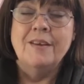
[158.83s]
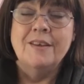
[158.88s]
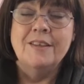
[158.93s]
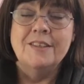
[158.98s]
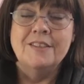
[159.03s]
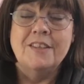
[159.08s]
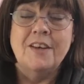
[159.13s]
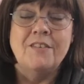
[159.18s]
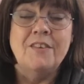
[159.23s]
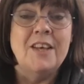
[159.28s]

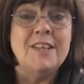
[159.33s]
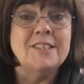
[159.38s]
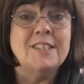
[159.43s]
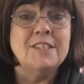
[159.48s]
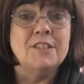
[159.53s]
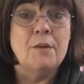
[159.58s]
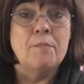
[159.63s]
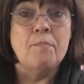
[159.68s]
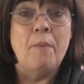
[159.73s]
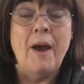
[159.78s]
so this
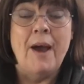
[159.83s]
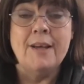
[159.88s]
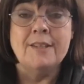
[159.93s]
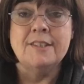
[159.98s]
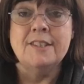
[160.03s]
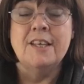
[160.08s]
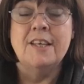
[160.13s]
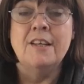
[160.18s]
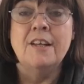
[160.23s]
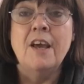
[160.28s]
is a
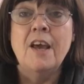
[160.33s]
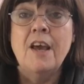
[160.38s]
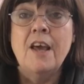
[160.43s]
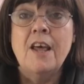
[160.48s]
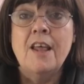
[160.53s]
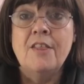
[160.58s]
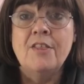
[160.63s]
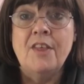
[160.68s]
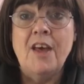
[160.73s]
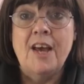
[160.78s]
pattern
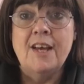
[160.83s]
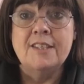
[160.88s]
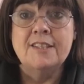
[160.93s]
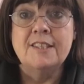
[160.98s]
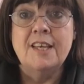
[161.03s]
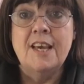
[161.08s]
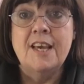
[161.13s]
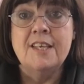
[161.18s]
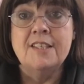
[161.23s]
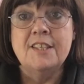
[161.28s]
that
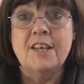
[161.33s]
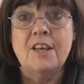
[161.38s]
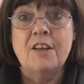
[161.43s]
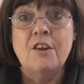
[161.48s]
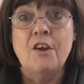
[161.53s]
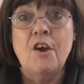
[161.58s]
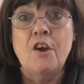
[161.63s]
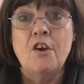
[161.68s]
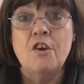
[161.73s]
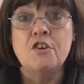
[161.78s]
is in
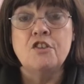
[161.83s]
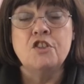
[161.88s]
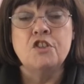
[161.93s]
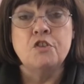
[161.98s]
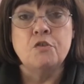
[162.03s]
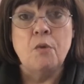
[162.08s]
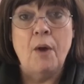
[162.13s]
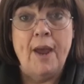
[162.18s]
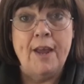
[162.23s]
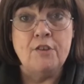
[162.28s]
her
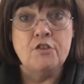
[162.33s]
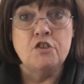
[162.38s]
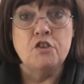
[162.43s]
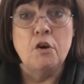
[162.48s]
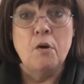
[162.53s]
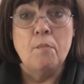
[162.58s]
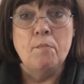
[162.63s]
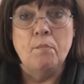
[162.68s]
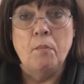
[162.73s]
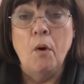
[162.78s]
stretch
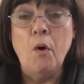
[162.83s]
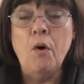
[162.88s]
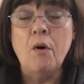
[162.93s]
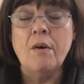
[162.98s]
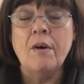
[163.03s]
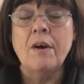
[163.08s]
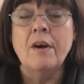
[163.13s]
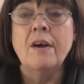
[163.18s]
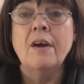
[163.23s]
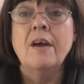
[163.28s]

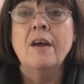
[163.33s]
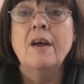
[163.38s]
book.